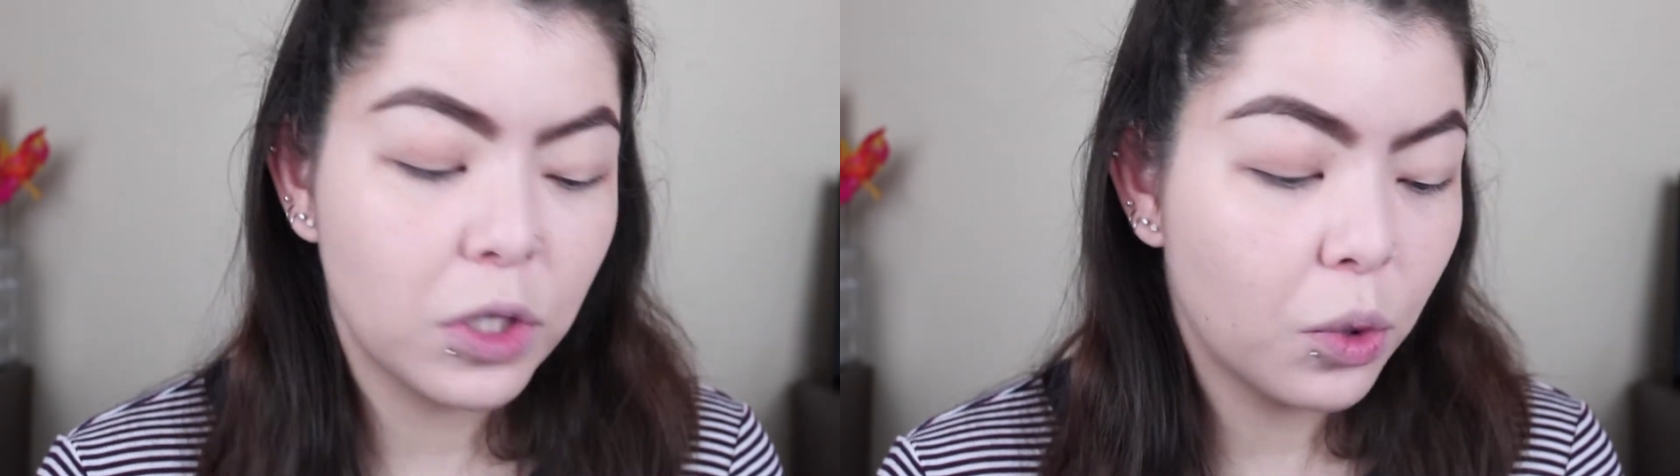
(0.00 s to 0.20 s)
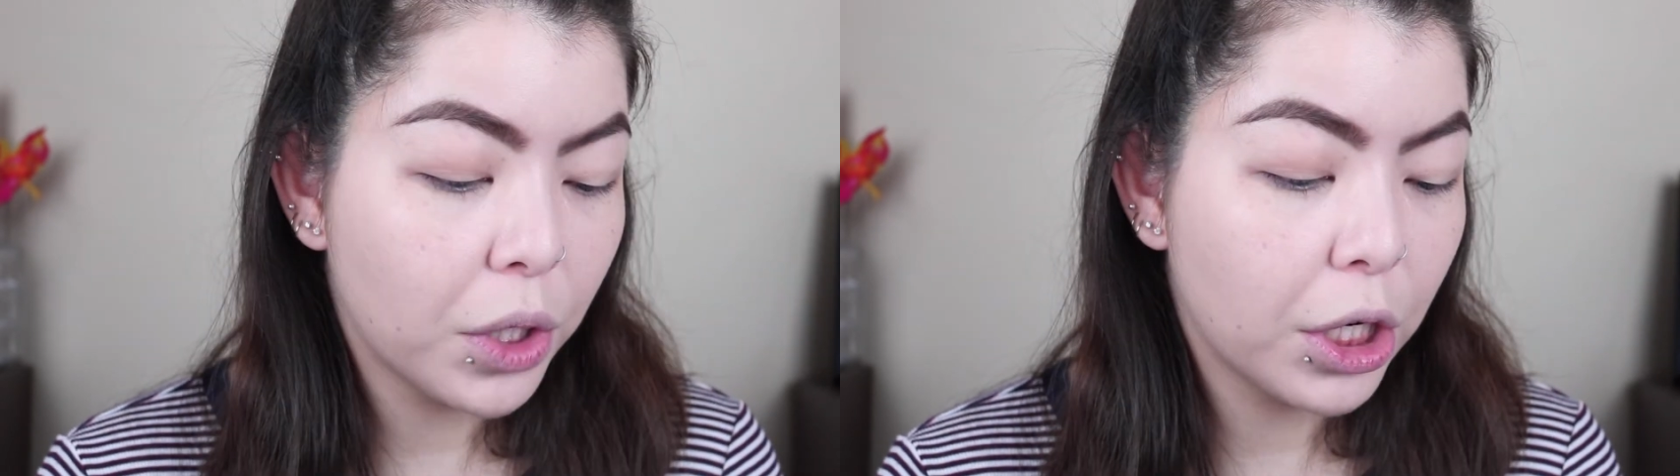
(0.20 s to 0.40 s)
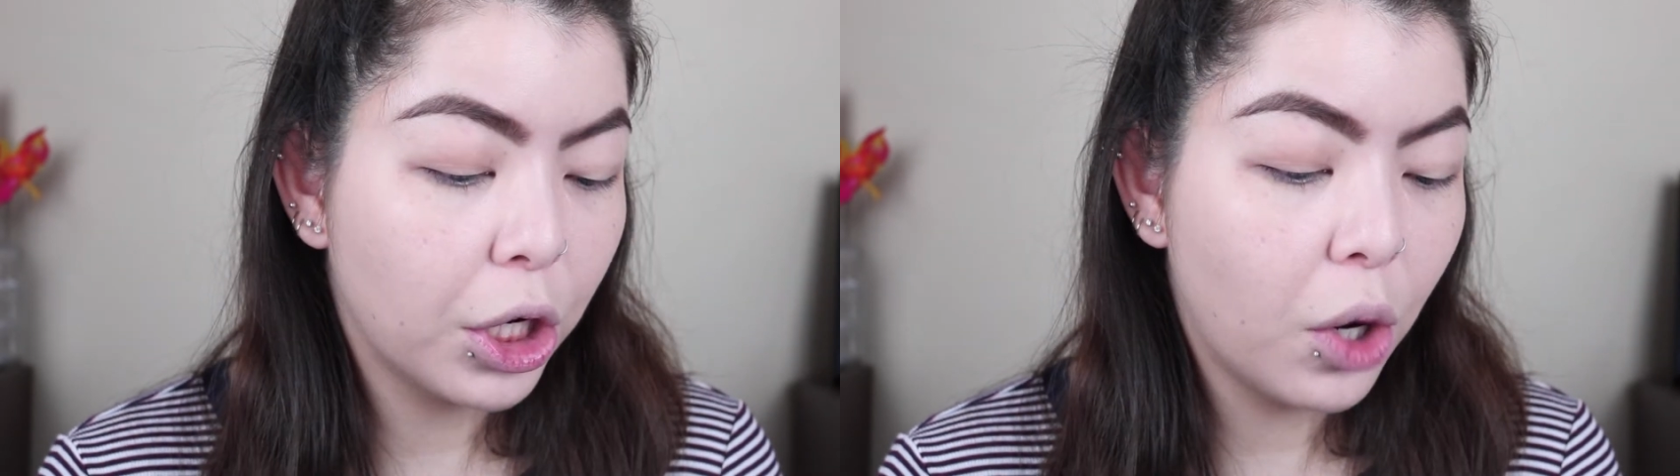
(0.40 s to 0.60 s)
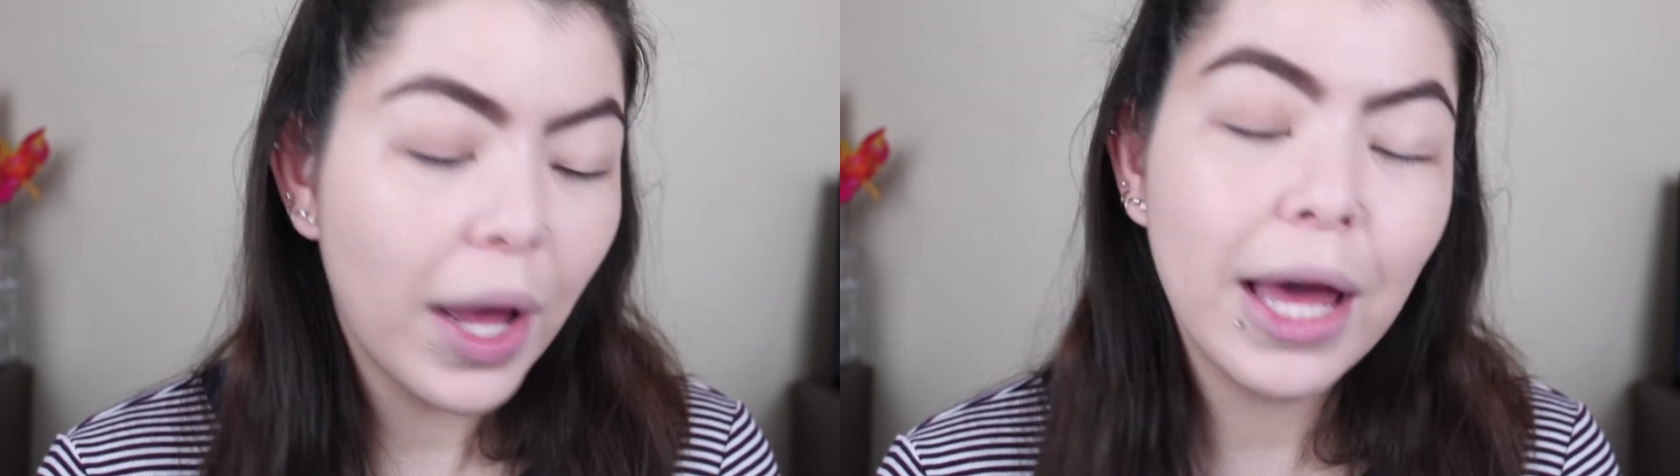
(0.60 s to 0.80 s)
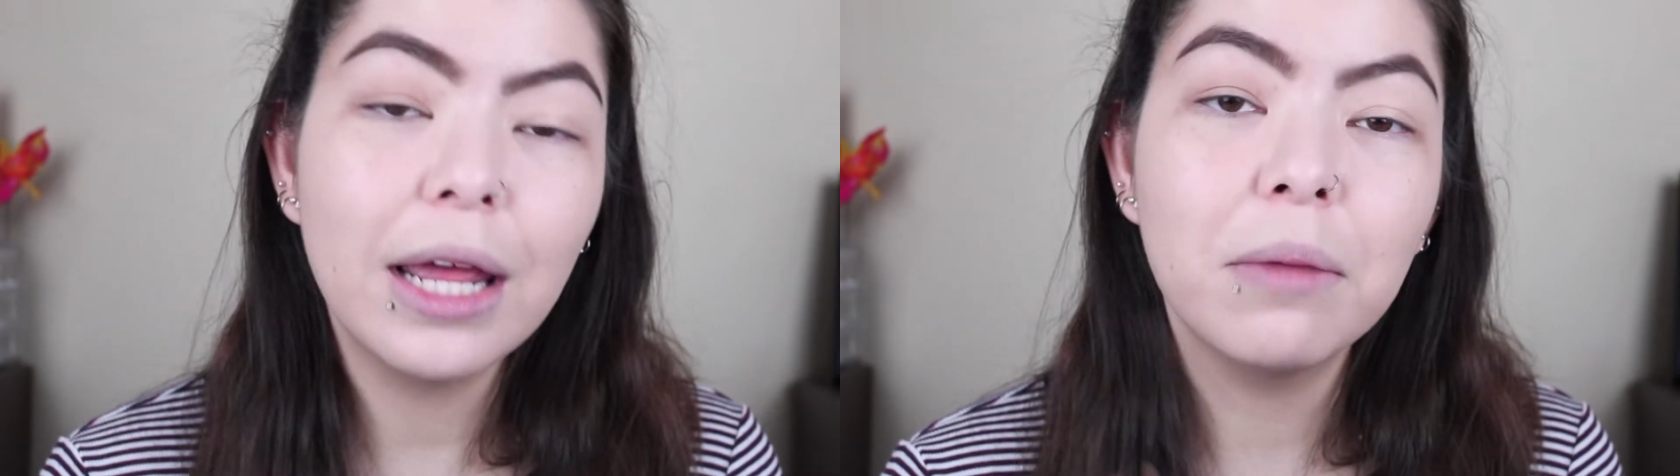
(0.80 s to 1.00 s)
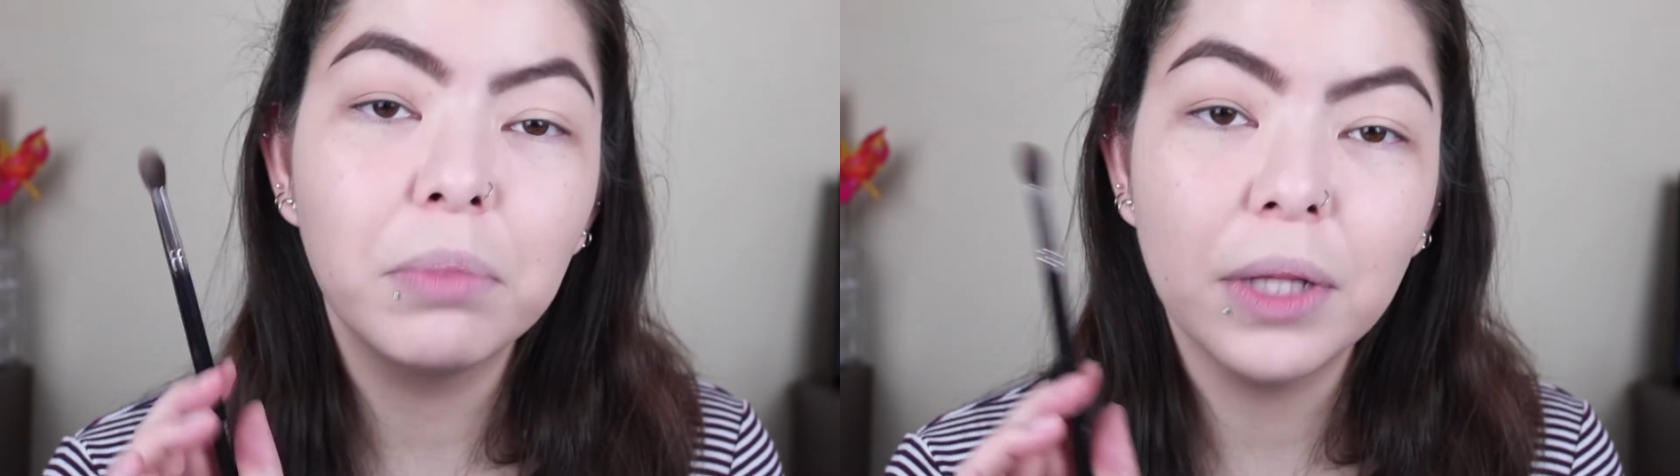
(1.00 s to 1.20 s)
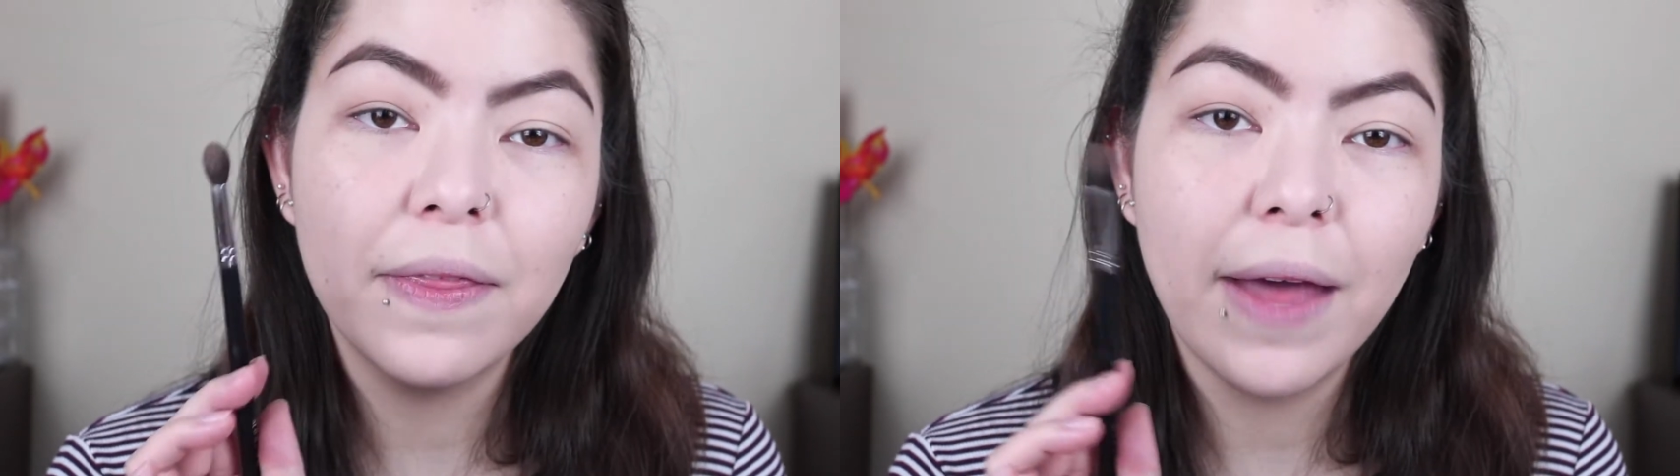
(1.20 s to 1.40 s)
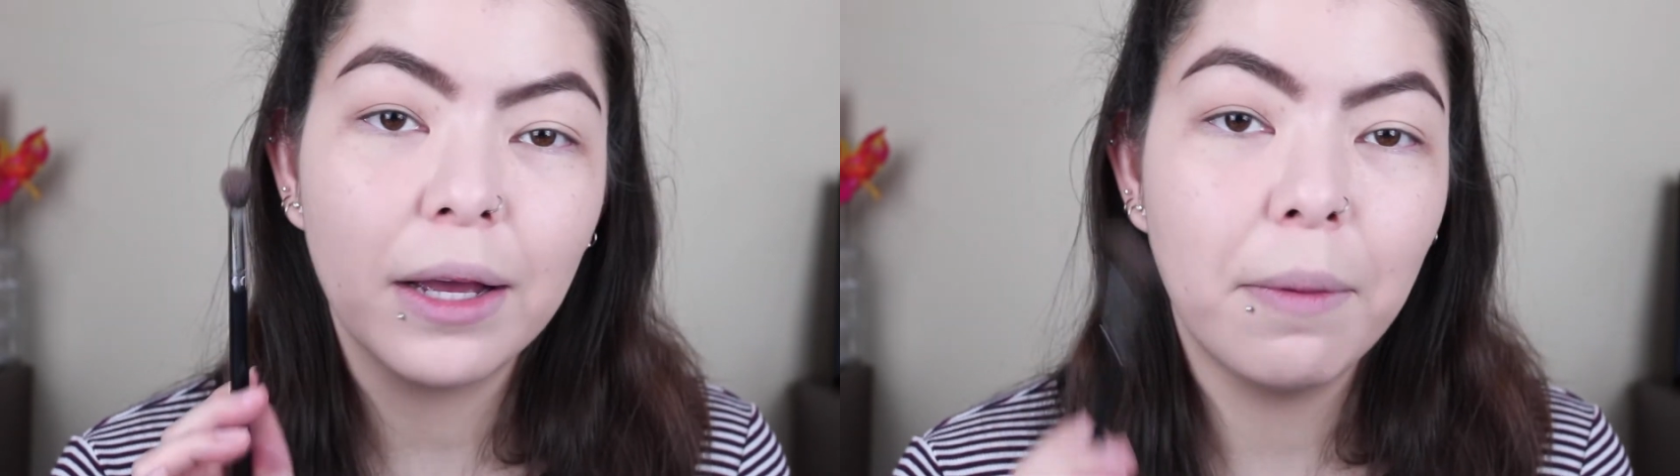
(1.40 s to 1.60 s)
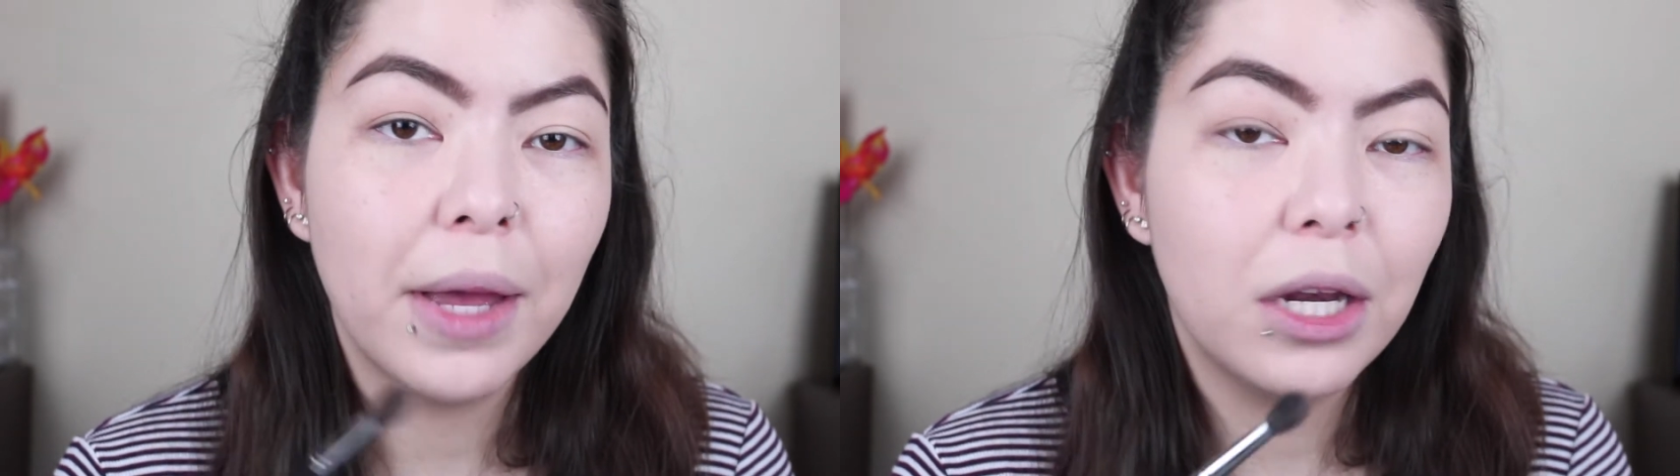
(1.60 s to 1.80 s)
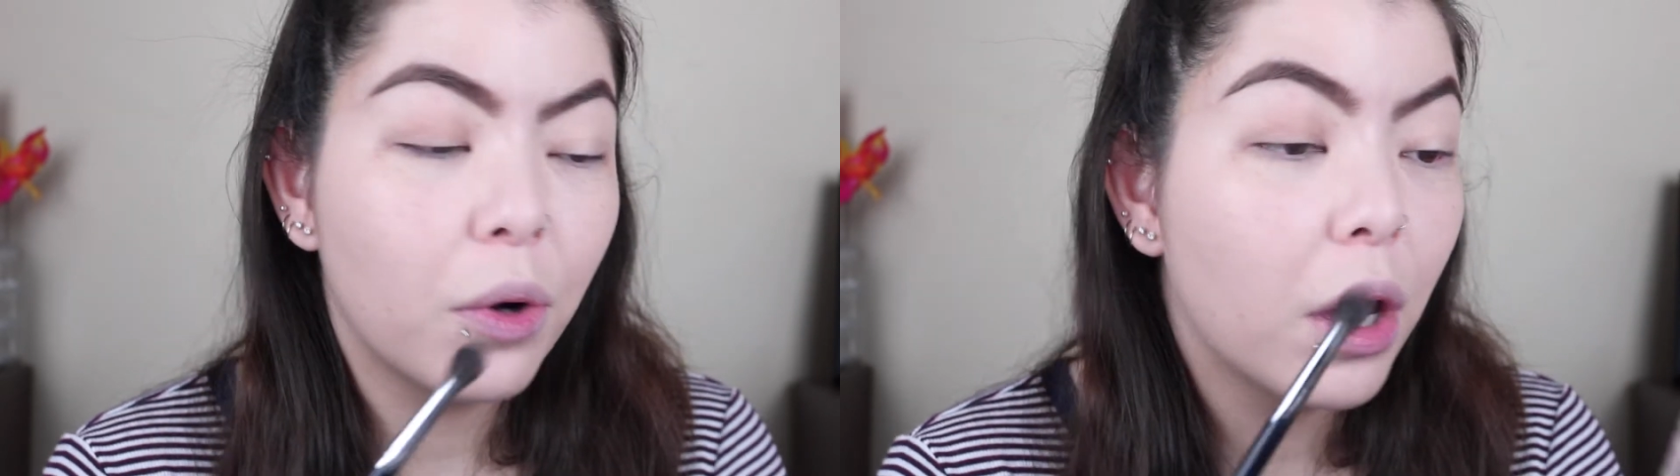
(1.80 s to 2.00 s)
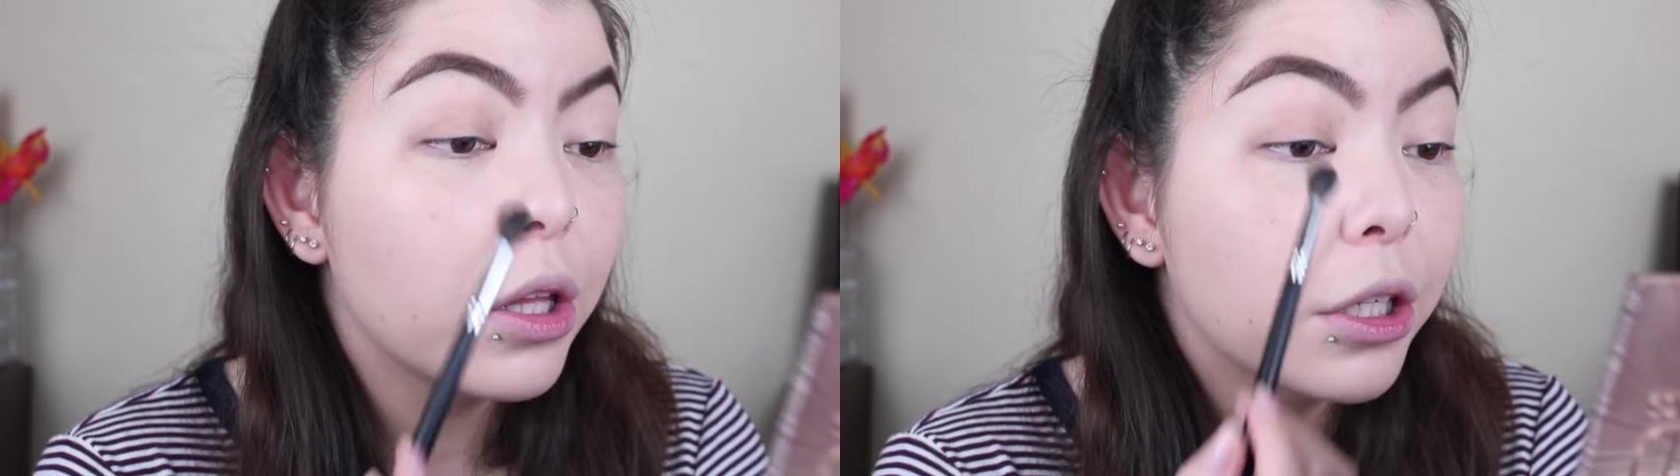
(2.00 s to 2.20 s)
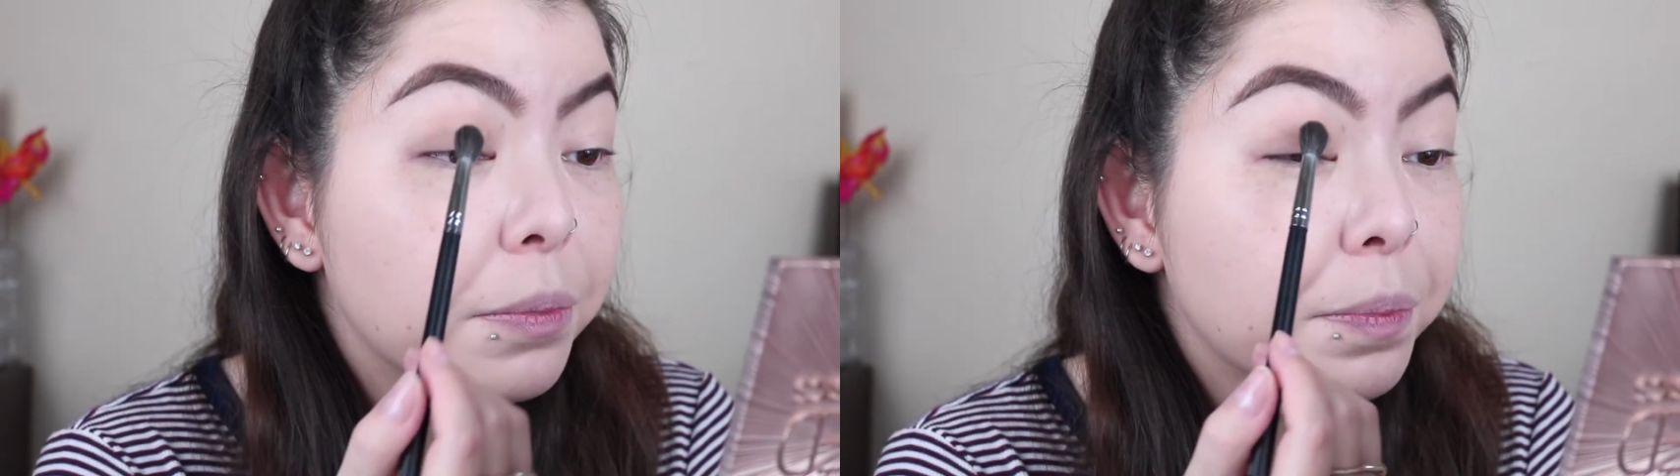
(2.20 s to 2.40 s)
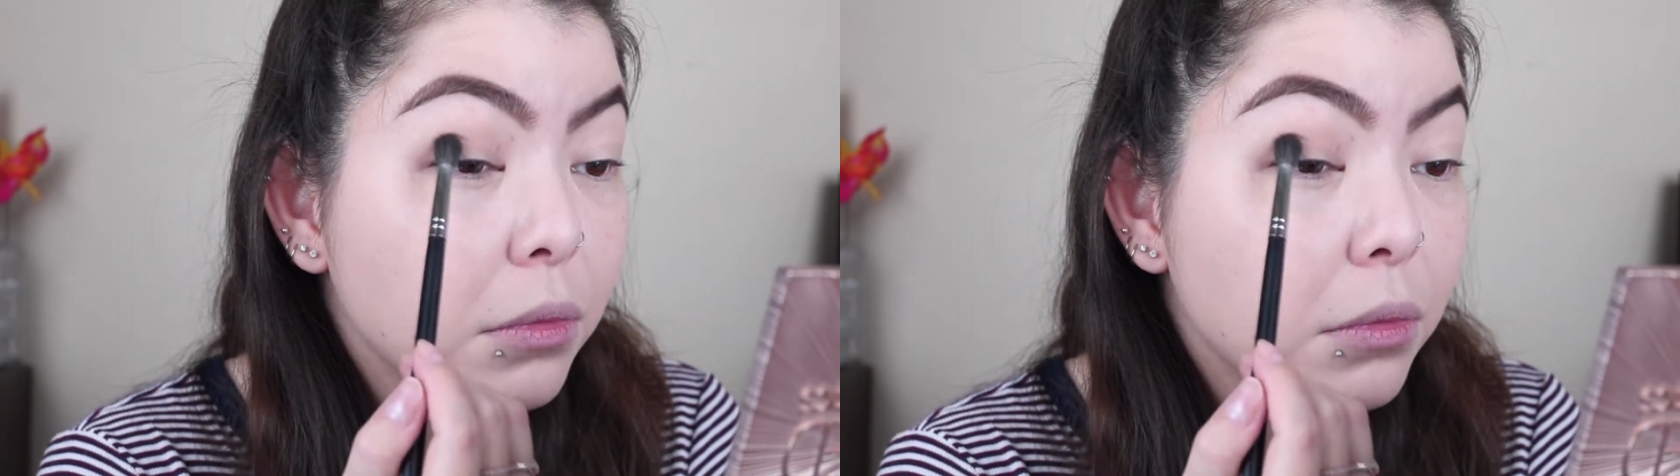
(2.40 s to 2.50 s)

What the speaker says: So we're gonna go ahead and blend that Commando color.